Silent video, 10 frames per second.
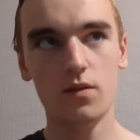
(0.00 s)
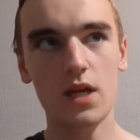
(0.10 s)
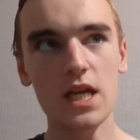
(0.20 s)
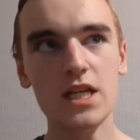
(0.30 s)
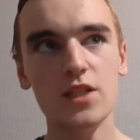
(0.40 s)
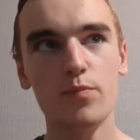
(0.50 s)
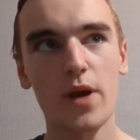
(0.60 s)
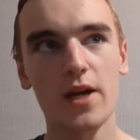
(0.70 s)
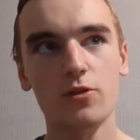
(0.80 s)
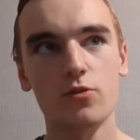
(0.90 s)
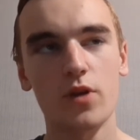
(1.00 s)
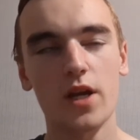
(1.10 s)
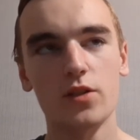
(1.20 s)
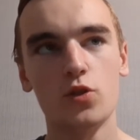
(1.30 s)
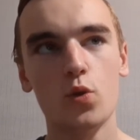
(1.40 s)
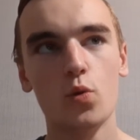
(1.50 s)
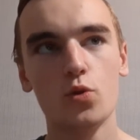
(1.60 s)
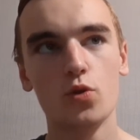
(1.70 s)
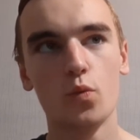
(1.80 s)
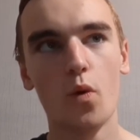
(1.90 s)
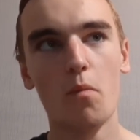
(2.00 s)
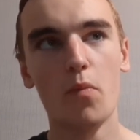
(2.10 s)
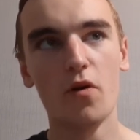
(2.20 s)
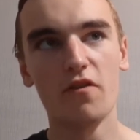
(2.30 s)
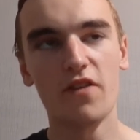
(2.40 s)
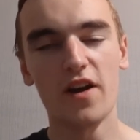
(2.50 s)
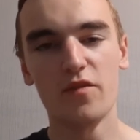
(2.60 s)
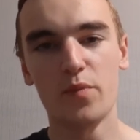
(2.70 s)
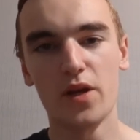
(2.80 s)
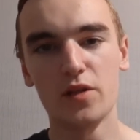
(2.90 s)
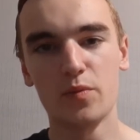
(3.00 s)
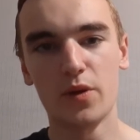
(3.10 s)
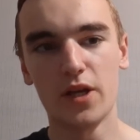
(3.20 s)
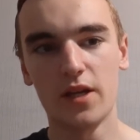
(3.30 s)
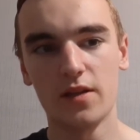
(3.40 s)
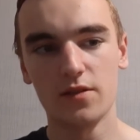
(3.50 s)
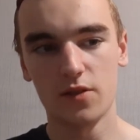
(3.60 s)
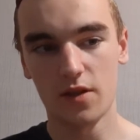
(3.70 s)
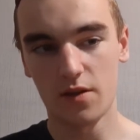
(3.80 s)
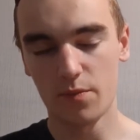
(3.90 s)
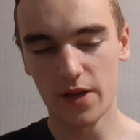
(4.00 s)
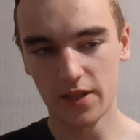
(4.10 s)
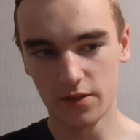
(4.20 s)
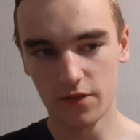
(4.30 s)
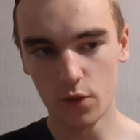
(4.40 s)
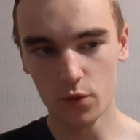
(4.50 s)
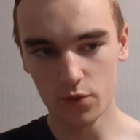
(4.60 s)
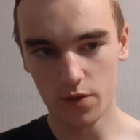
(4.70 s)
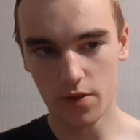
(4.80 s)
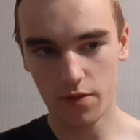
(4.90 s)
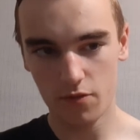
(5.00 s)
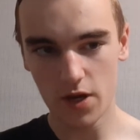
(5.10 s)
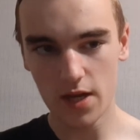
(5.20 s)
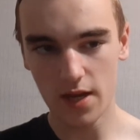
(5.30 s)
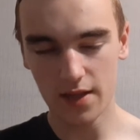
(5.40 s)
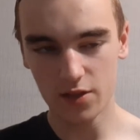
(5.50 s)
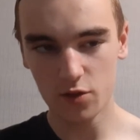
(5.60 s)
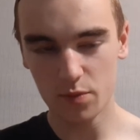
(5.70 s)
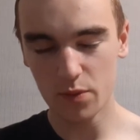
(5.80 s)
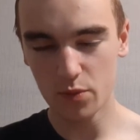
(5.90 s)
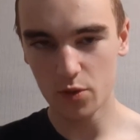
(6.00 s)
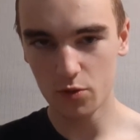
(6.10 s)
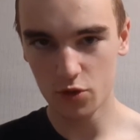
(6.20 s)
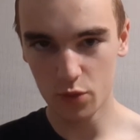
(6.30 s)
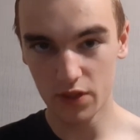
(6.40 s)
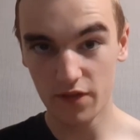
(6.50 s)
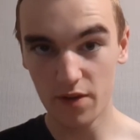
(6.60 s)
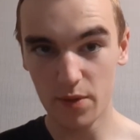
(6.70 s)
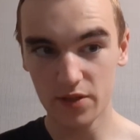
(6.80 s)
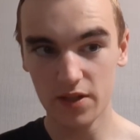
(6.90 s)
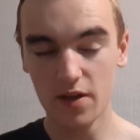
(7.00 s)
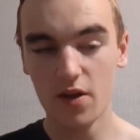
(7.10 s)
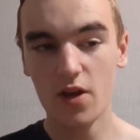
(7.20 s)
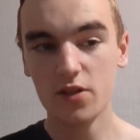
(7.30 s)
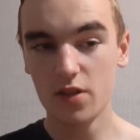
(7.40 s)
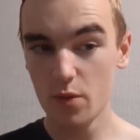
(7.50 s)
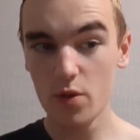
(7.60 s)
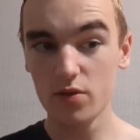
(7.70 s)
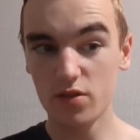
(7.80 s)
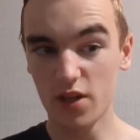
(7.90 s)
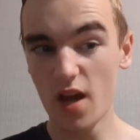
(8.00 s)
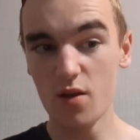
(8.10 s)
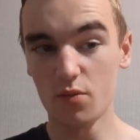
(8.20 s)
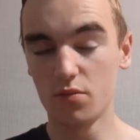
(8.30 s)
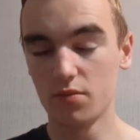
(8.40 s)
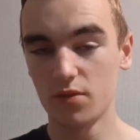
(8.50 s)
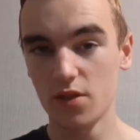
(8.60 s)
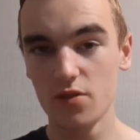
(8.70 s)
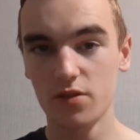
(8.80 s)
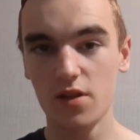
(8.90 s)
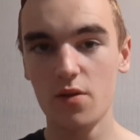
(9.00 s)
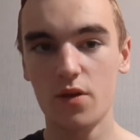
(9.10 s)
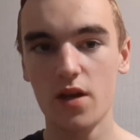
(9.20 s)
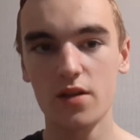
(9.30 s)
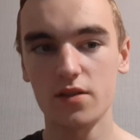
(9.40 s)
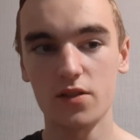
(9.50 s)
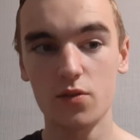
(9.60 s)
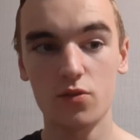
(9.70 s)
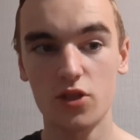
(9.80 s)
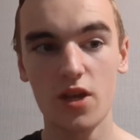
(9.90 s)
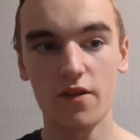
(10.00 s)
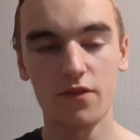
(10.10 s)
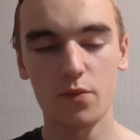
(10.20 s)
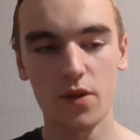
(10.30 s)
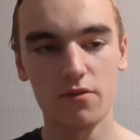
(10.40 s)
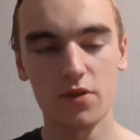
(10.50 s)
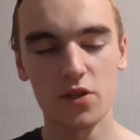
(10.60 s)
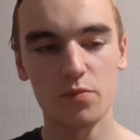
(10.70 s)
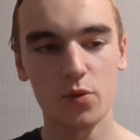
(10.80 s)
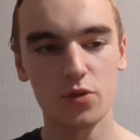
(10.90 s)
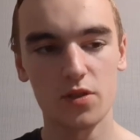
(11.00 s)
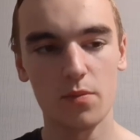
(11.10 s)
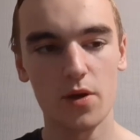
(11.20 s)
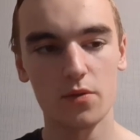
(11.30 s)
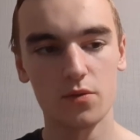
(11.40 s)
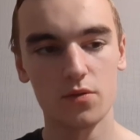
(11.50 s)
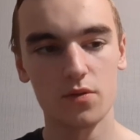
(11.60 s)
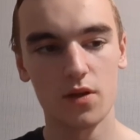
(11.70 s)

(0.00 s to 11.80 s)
Each battery had 201.5 bhp, so that combined to 403, and the top speed was 125 miles an hour. So they weren't slow. They're not slow cars. They do shift when they're in their sportier modes.